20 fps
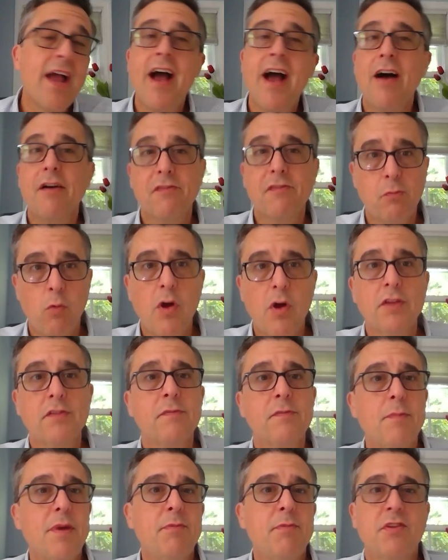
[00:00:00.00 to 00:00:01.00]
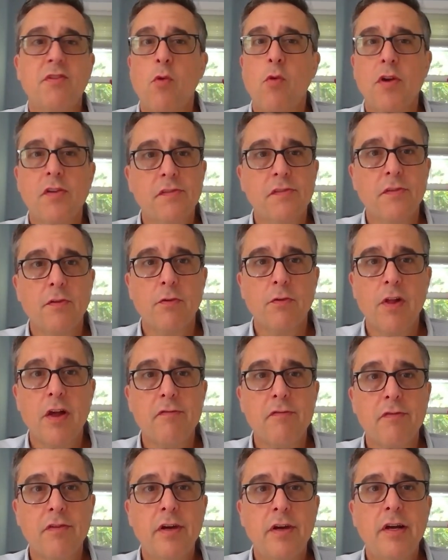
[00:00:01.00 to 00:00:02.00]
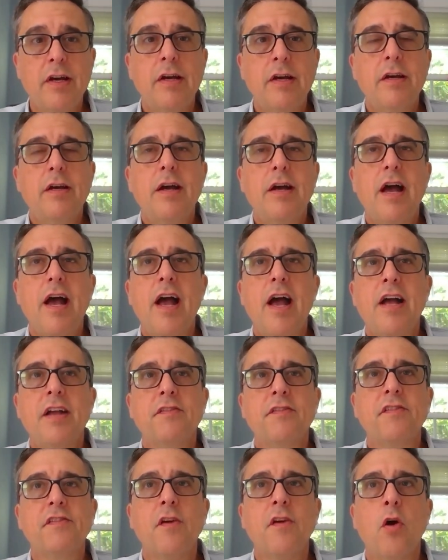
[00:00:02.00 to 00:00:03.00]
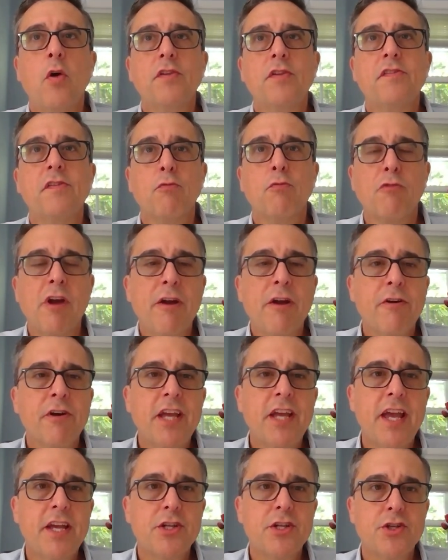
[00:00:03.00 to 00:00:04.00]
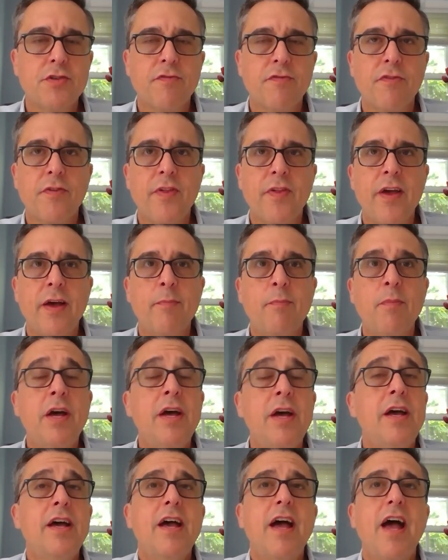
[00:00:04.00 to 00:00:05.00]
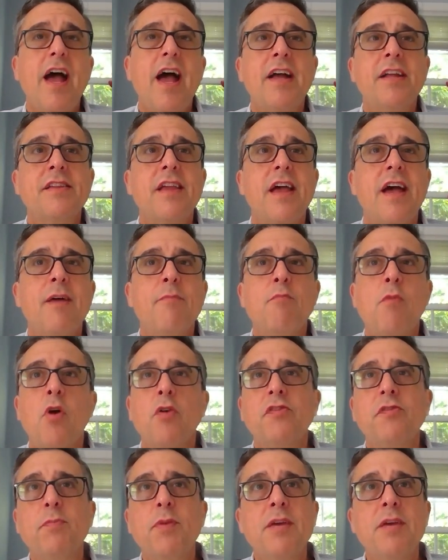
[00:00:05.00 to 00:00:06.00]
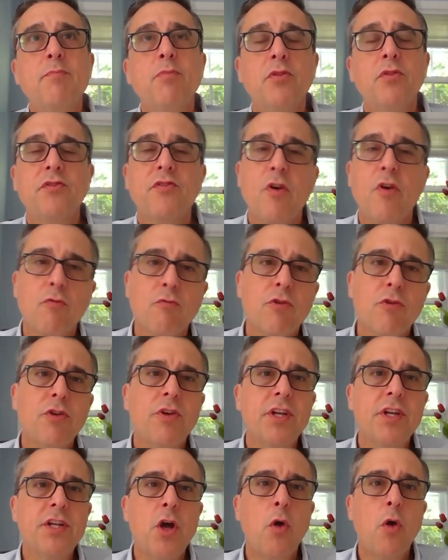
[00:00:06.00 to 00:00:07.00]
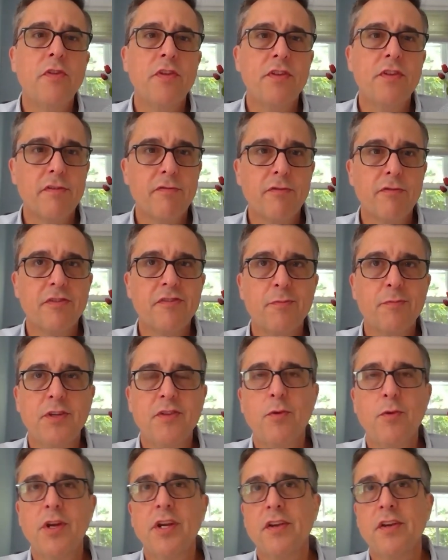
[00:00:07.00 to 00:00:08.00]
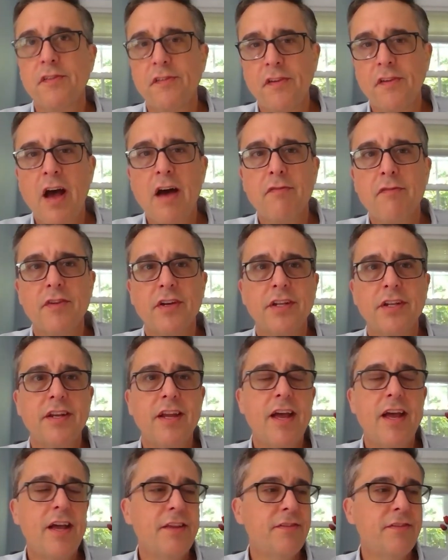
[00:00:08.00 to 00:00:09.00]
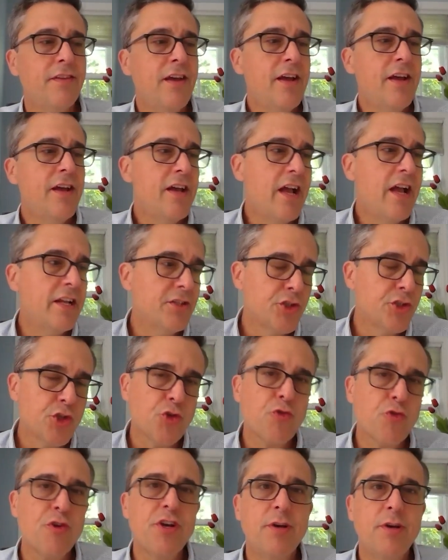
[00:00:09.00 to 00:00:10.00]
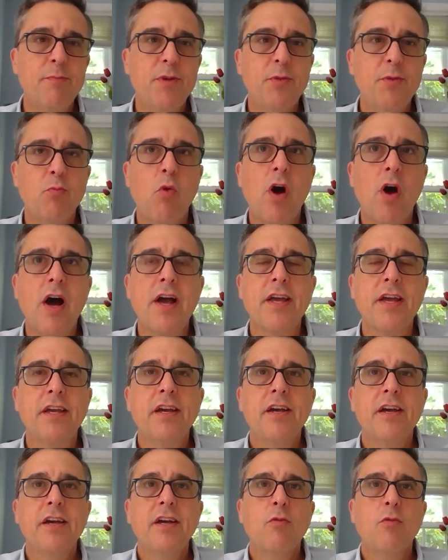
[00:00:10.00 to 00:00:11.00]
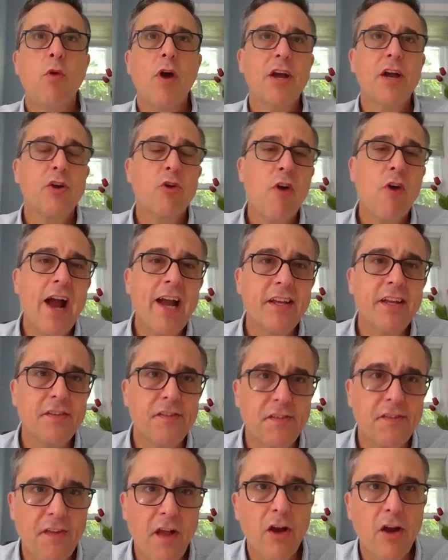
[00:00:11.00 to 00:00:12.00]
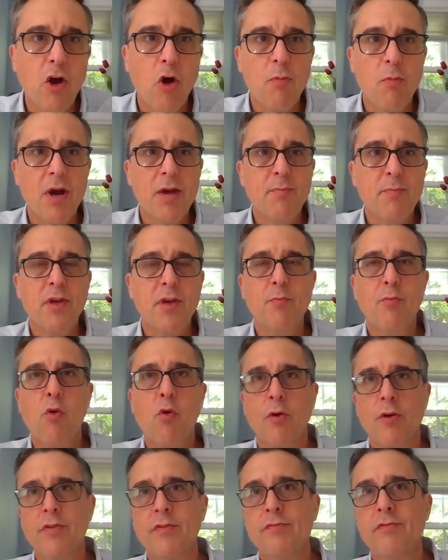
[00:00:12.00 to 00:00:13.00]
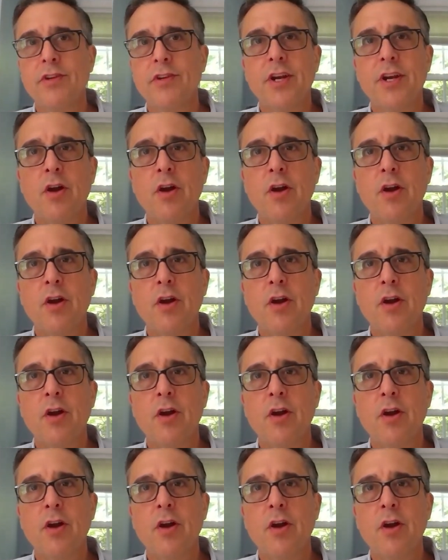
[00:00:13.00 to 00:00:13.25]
a house once, maybe twice in their life. And so it's a rare occasion for them. And most people don't really know the difference between a soffit and trim, and why a crack in stucco might be important,